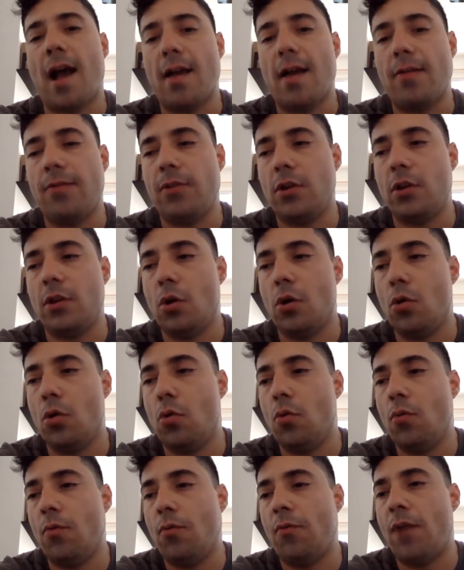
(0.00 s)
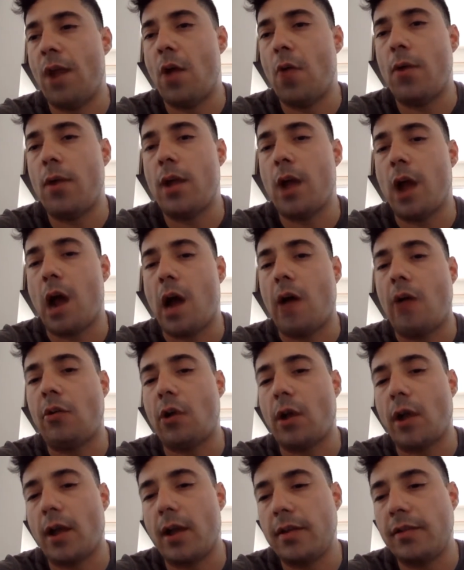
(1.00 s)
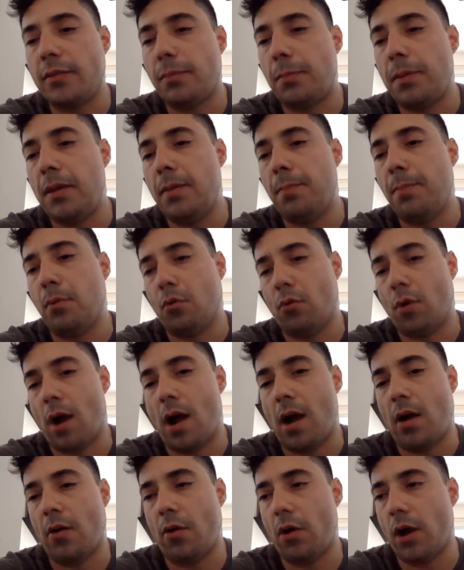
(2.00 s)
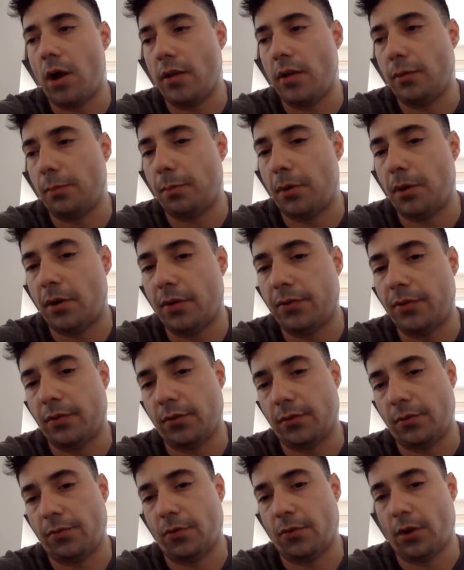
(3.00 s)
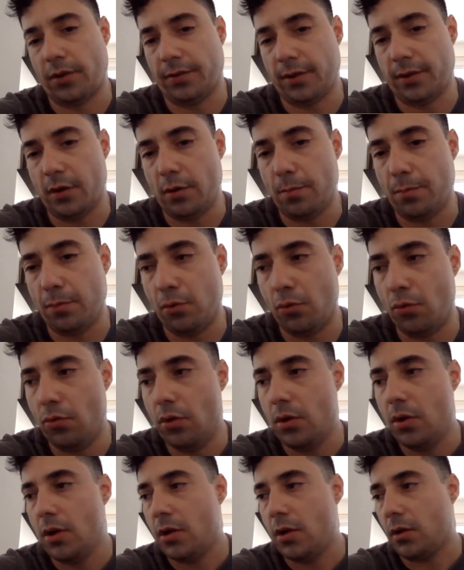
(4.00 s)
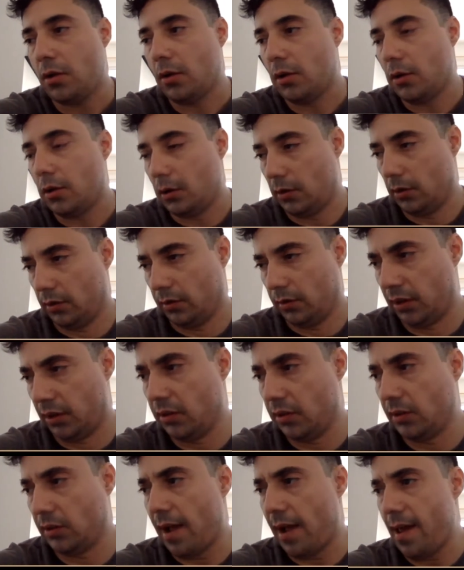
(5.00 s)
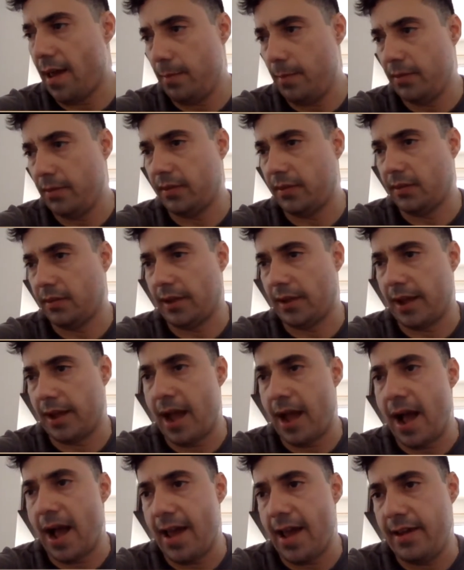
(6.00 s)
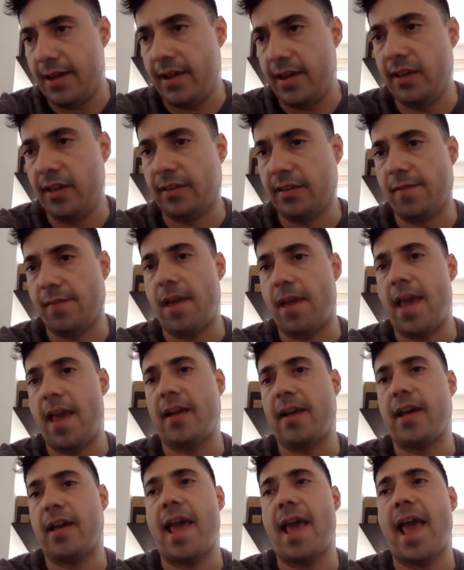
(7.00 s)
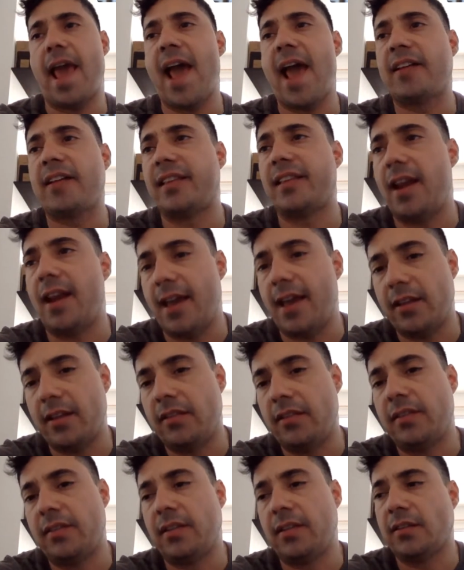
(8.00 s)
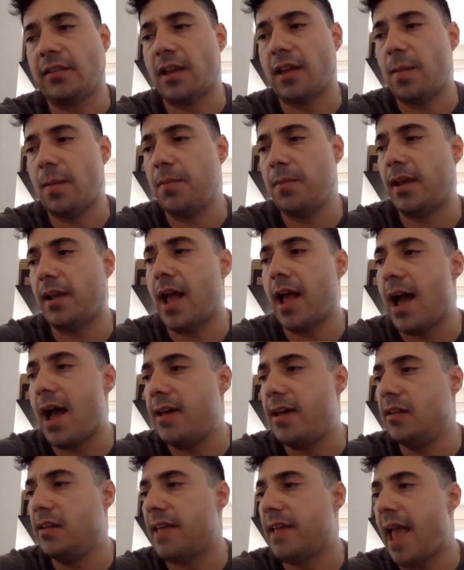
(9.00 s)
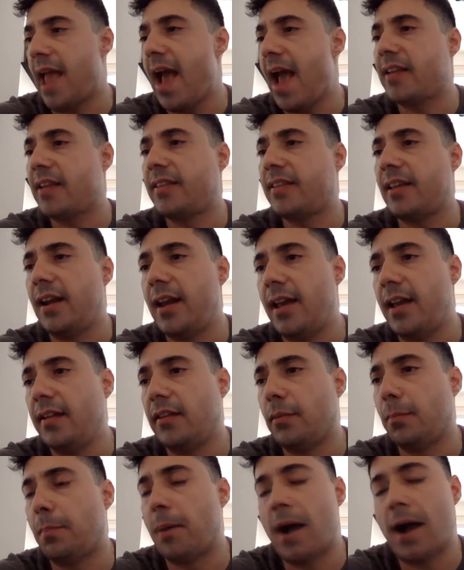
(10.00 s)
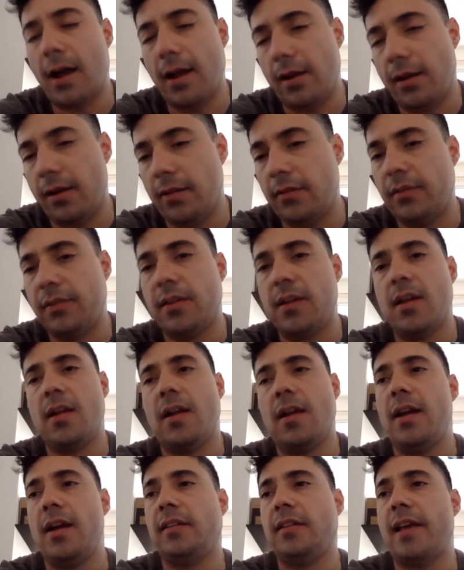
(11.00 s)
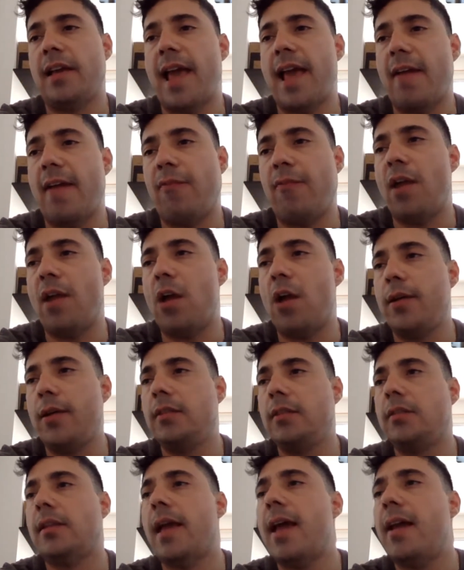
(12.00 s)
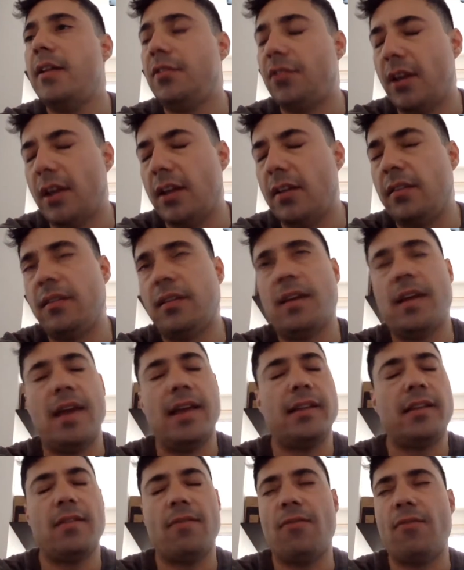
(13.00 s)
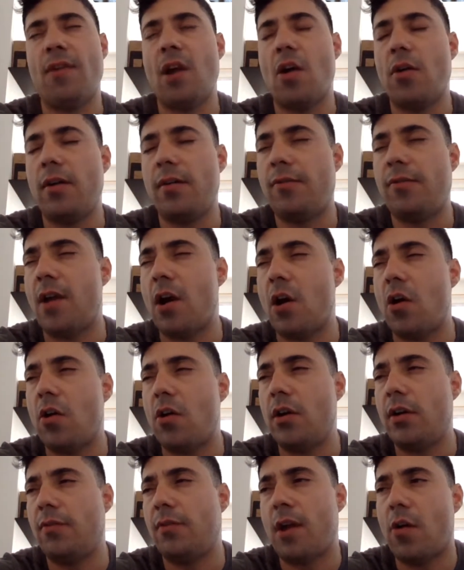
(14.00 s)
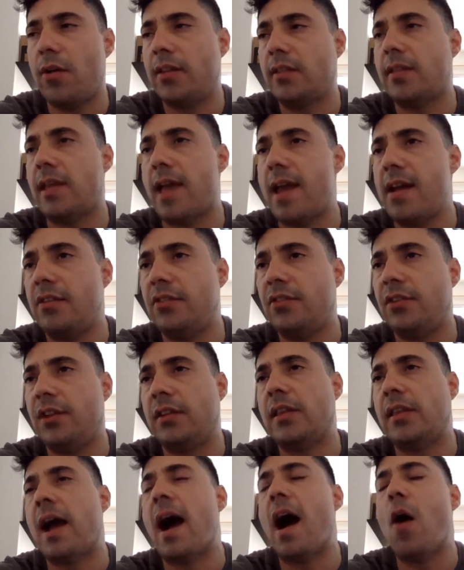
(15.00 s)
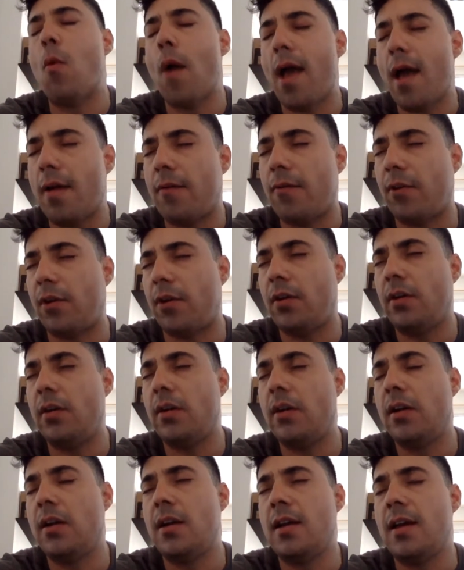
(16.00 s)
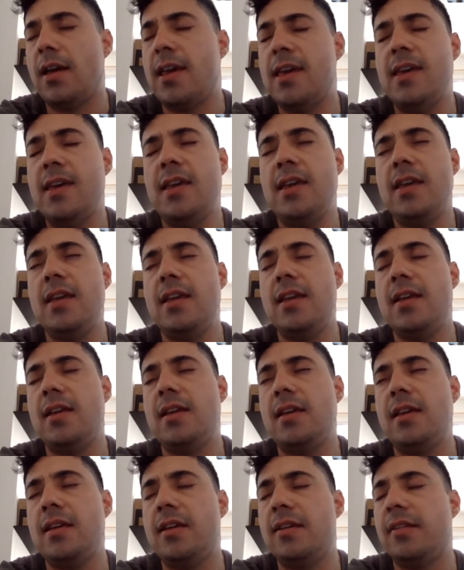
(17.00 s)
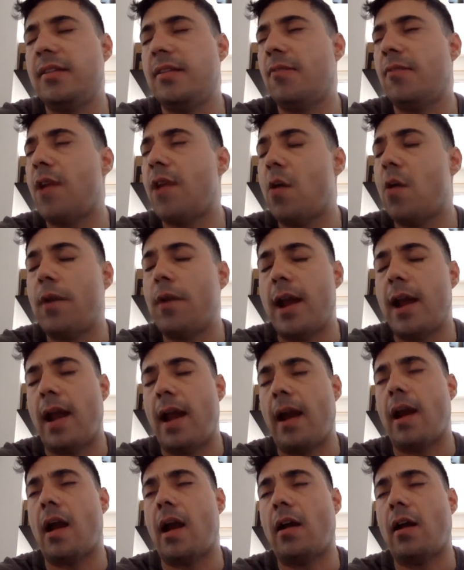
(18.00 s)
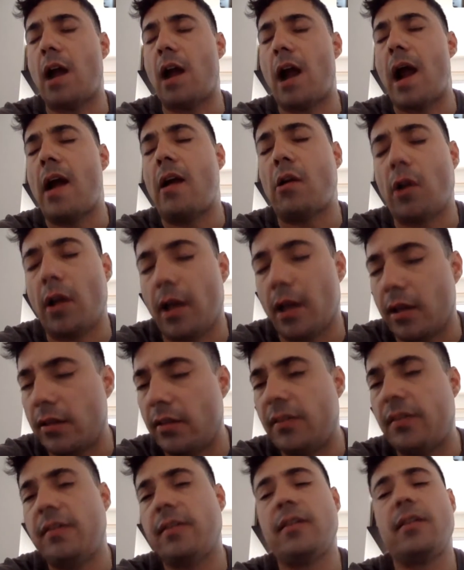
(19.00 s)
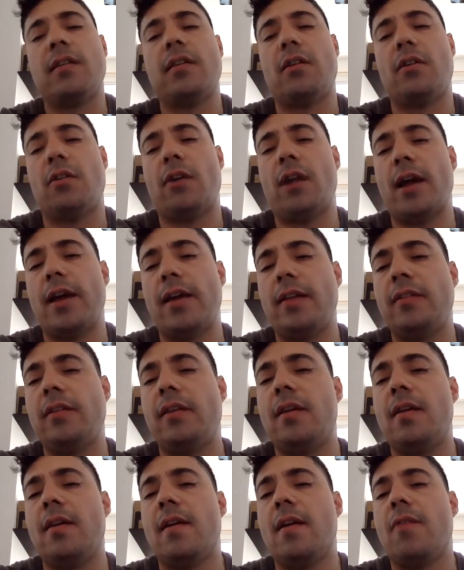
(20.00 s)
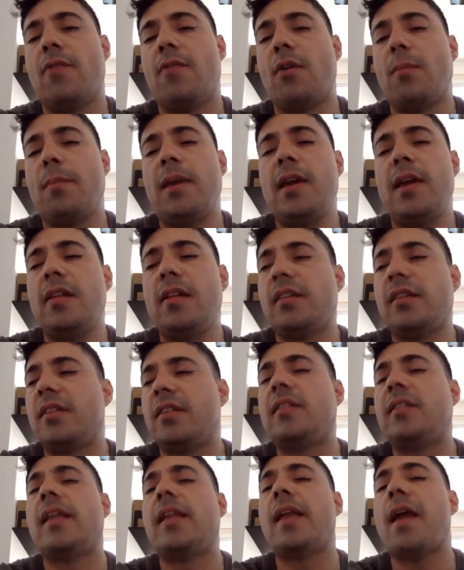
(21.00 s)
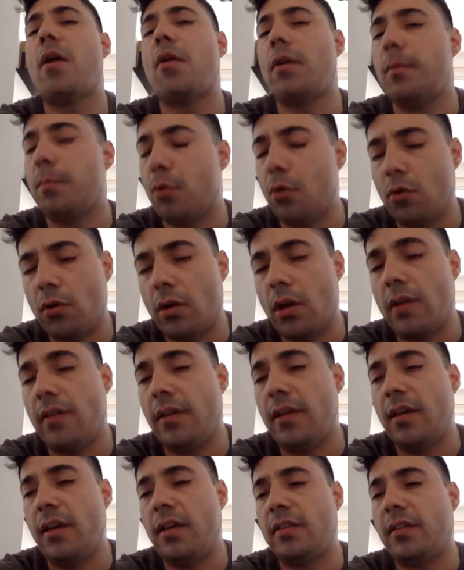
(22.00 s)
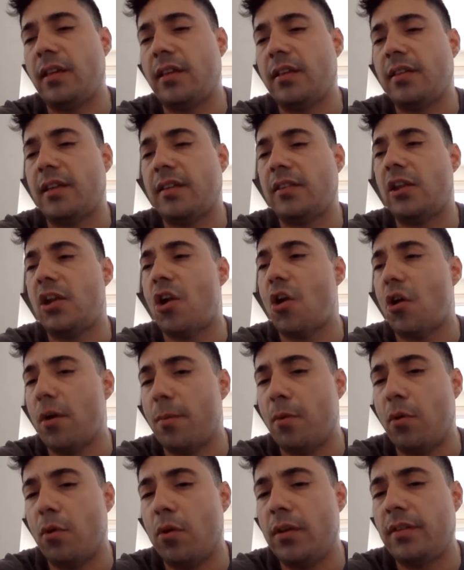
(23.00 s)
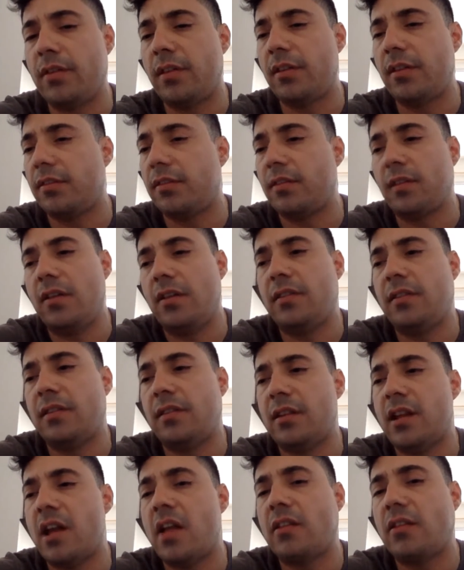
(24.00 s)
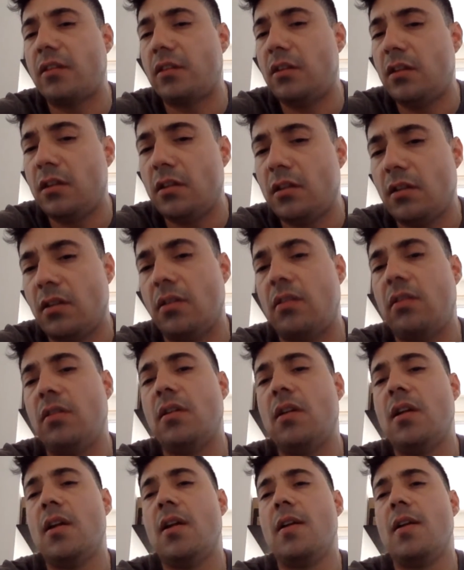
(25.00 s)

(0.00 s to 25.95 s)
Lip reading: I've know very arrogant people, arrogant person. For example, sometimes the guy is excellent. Sometimes the guy is excellent pilot and very intelligent and very very very intelligent. However, he is very arrogant. Right? For me, it's just terrible. It's just a terrible. It's not good.